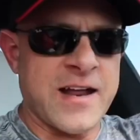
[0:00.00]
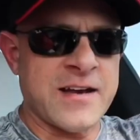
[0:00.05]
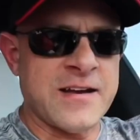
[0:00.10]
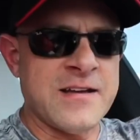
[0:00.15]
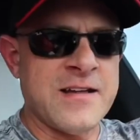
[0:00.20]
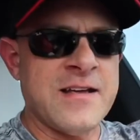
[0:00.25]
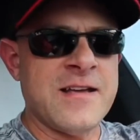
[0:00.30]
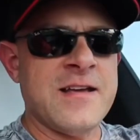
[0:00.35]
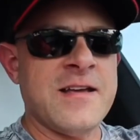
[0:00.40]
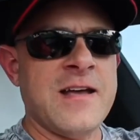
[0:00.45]

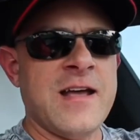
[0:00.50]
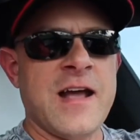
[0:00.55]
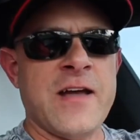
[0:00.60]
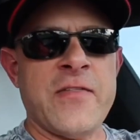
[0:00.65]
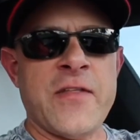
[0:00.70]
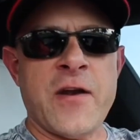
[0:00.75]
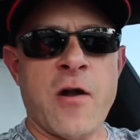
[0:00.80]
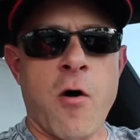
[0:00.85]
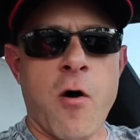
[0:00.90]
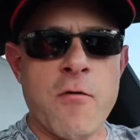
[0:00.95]
friend Brooks
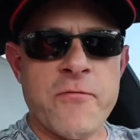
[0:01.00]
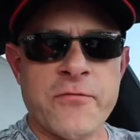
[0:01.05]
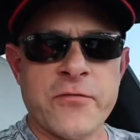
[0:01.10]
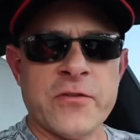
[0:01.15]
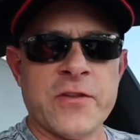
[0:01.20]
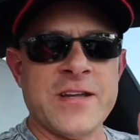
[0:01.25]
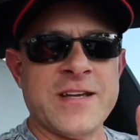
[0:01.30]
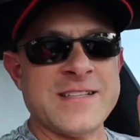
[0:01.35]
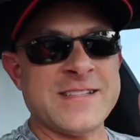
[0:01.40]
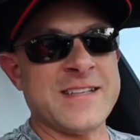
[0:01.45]
at Drag
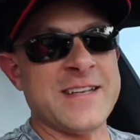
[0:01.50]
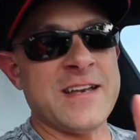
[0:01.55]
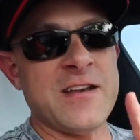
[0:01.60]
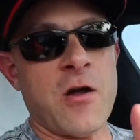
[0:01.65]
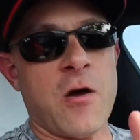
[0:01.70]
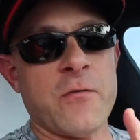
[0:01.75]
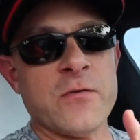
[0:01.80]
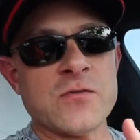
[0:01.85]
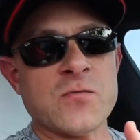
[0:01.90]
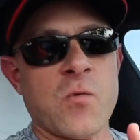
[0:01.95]
Times
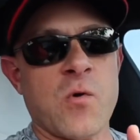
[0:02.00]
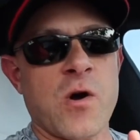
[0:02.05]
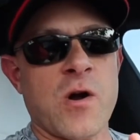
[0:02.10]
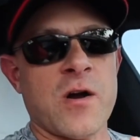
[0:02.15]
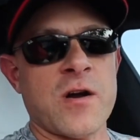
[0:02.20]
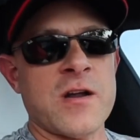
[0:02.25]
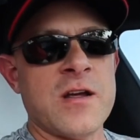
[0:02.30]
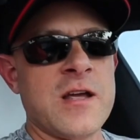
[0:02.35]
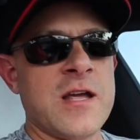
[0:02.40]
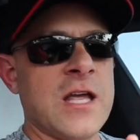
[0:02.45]
that
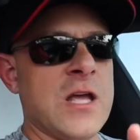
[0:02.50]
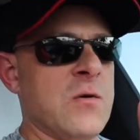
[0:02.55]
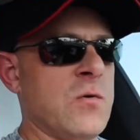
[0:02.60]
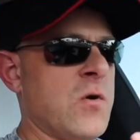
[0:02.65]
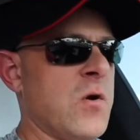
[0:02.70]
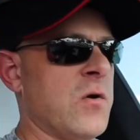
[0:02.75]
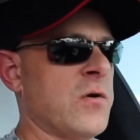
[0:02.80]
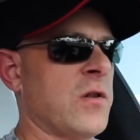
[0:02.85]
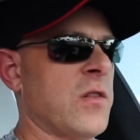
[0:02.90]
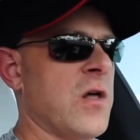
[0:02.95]
this new
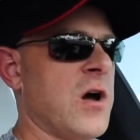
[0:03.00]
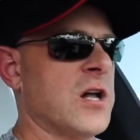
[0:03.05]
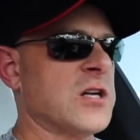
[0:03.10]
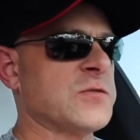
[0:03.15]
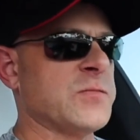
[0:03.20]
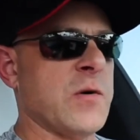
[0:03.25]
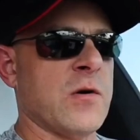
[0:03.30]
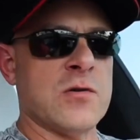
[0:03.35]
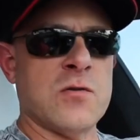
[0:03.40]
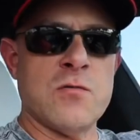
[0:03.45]
Tesla
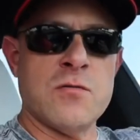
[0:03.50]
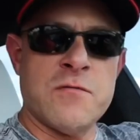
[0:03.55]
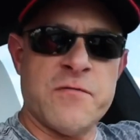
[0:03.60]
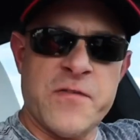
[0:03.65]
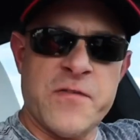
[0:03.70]
software